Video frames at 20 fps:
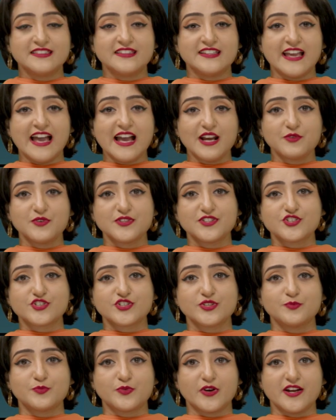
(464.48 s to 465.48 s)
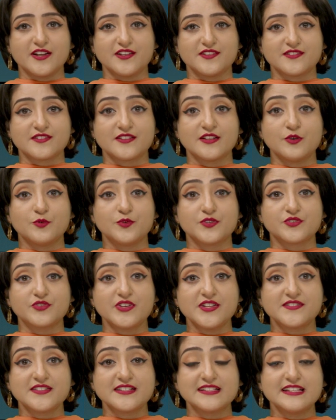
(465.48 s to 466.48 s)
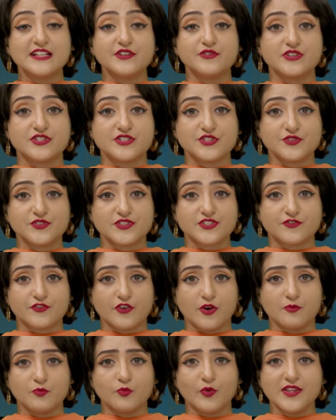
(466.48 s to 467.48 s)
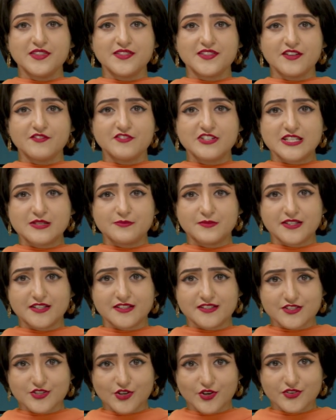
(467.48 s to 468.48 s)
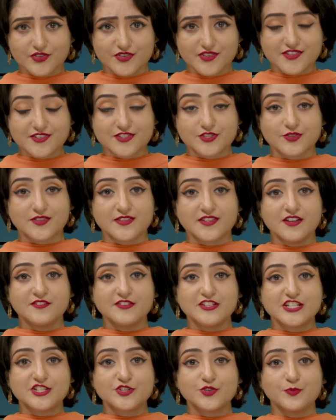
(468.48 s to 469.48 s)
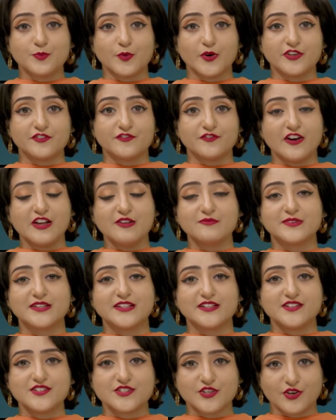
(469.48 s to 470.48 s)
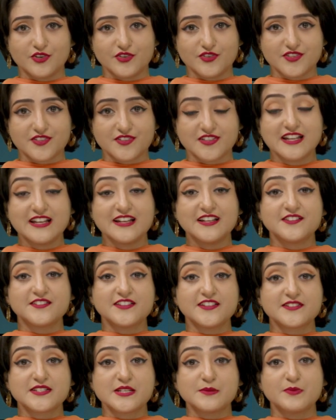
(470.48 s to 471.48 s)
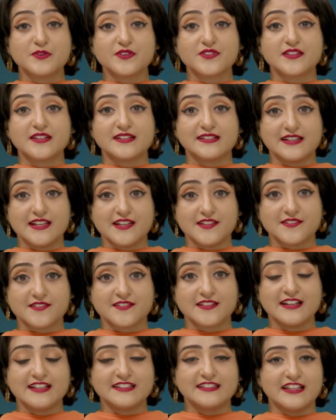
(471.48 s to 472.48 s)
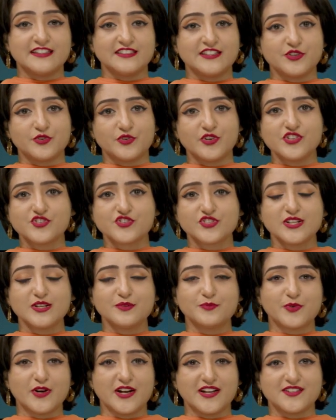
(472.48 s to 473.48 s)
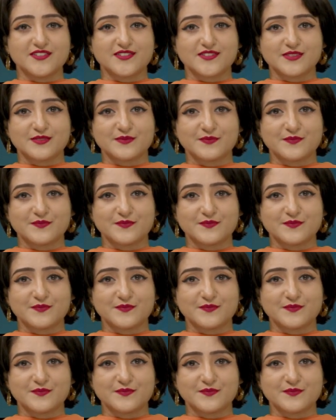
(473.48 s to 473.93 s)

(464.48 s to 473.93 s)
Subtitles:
the acquisition price was recently reduced from $170 million to $72.5 million, 60% less than the original price.